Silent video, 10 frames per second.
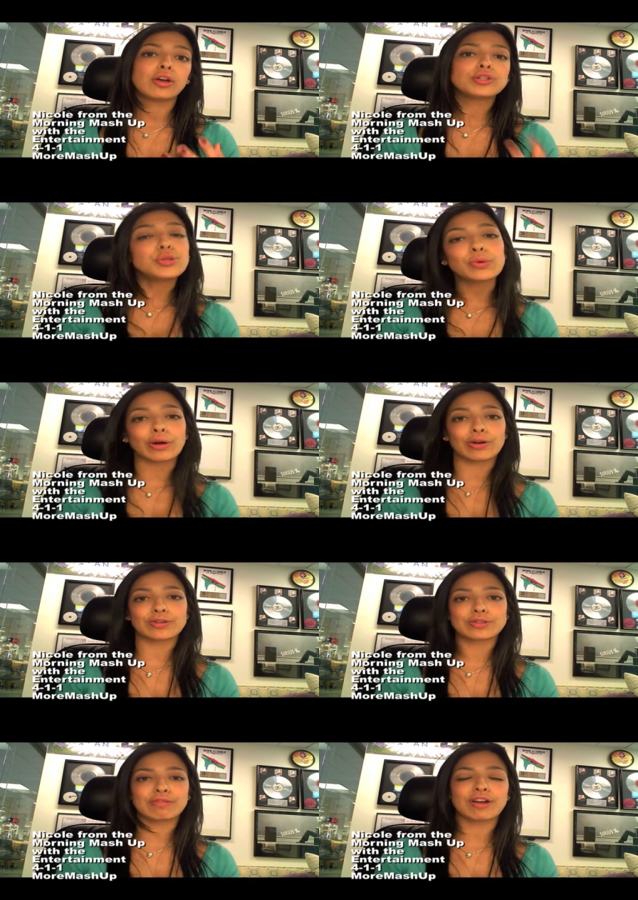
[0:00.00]
two girls.
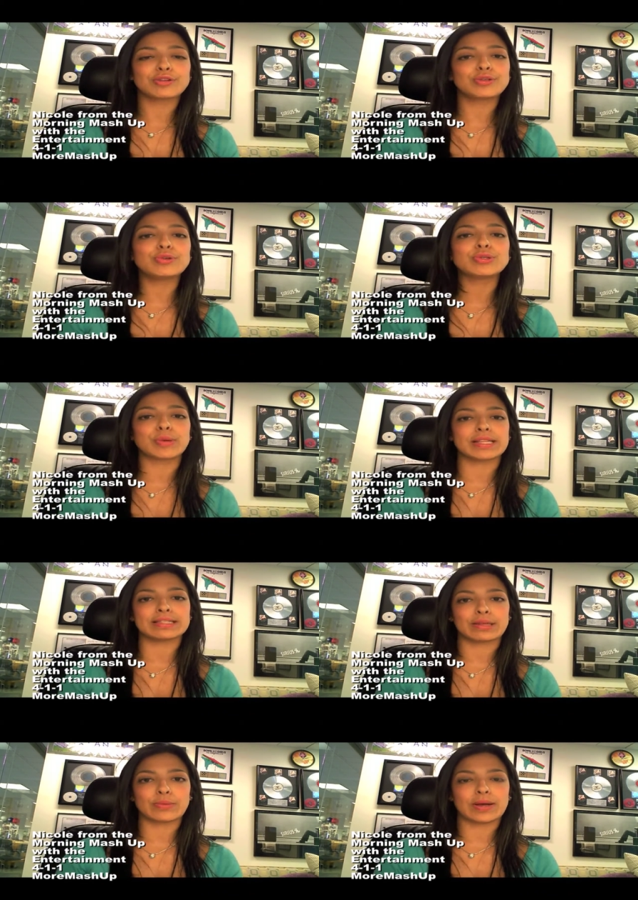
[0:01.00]
So they've got two
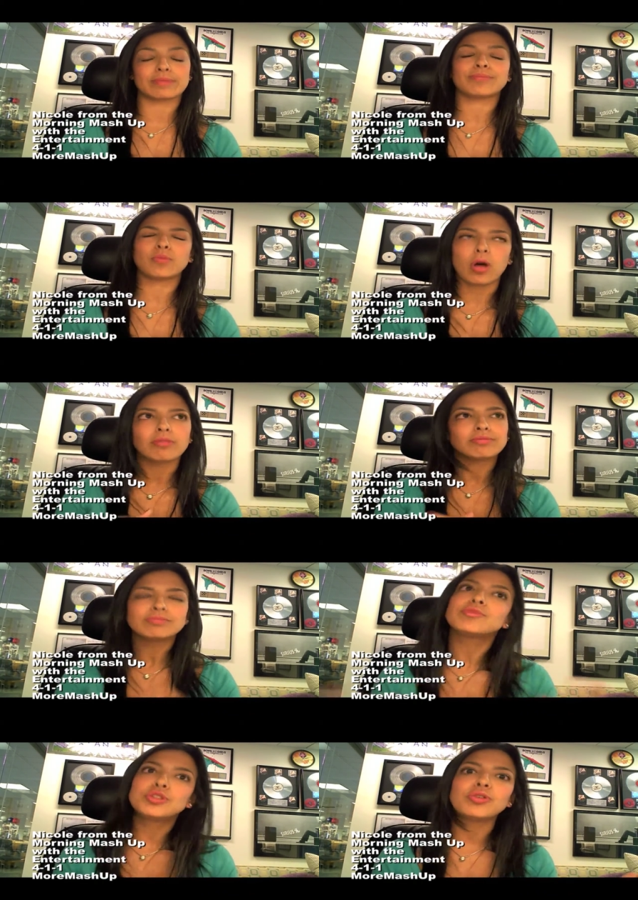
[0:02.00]
twins on the way. Well,
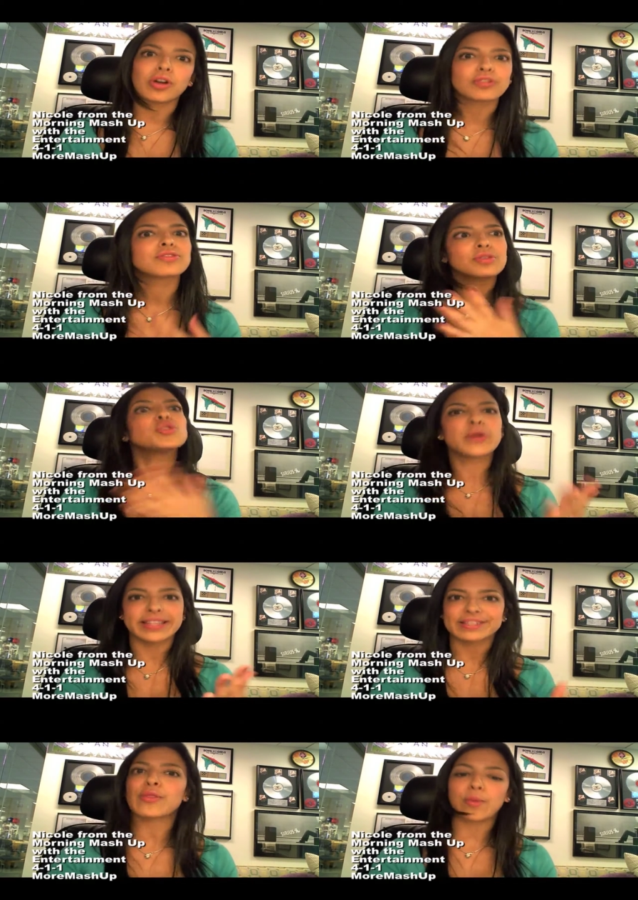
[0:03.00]
two girls,
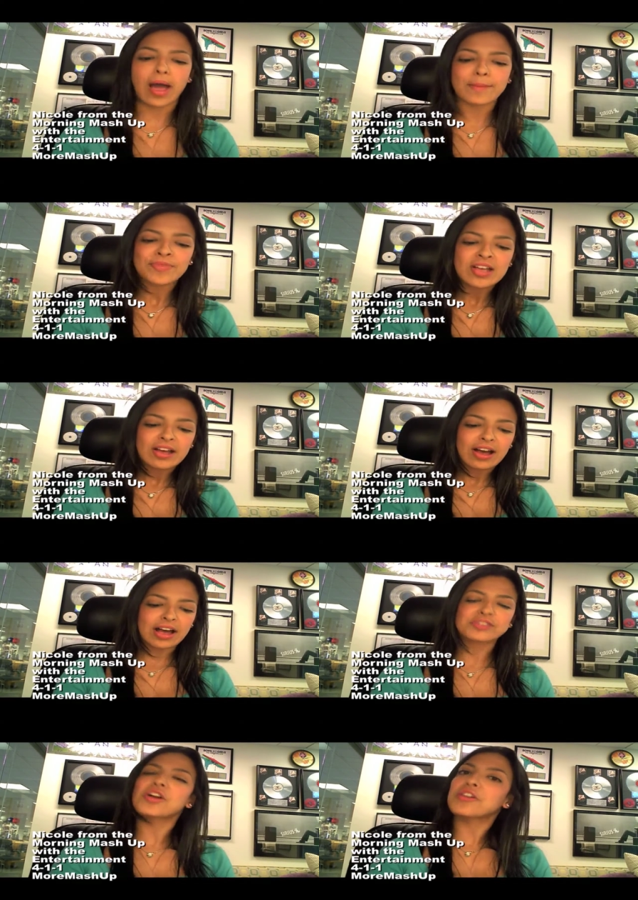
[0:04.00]
twins on the way.
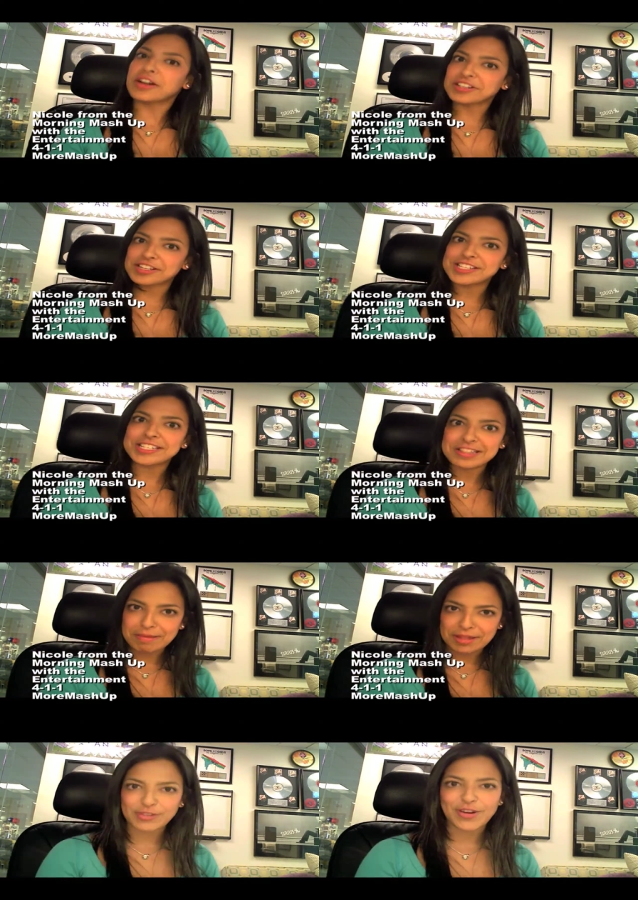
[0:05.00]
Also, congratulations to
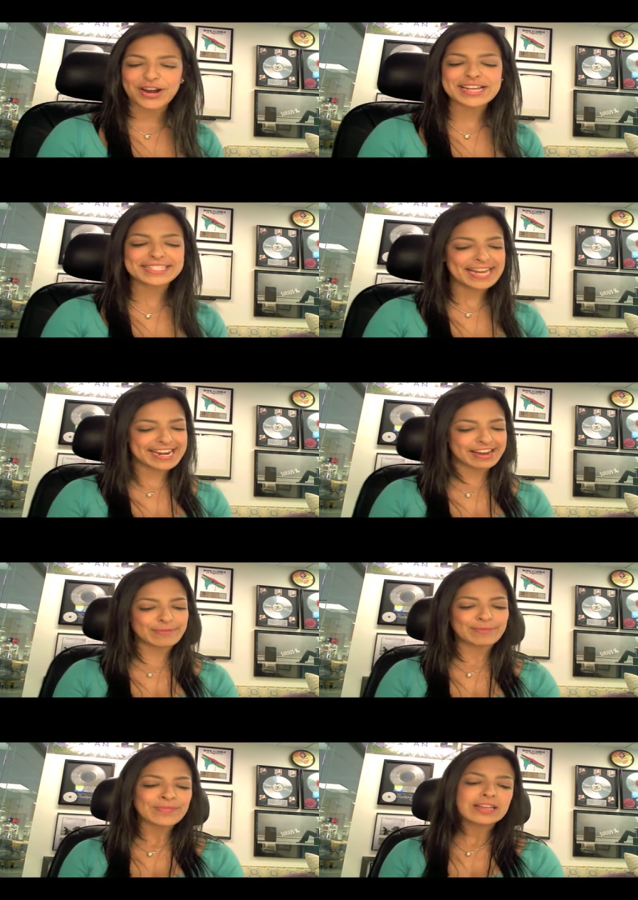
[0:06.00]
them. That's very exciting.
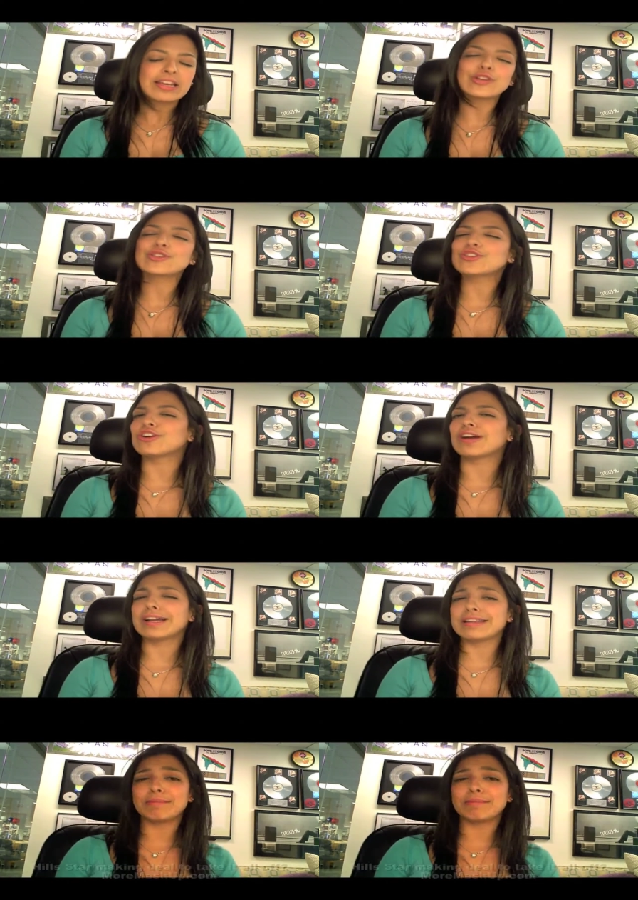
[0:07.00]
Hill star Heidi